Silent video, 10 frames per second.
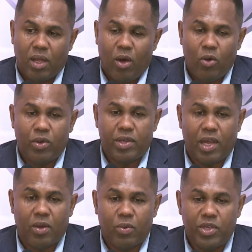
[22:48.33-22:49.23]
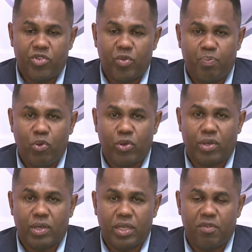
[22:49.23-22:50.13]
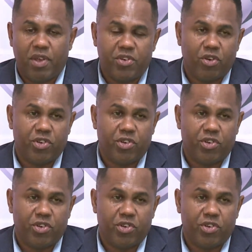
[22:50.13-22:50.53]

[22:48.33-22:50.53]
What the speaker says: How can we support the eventual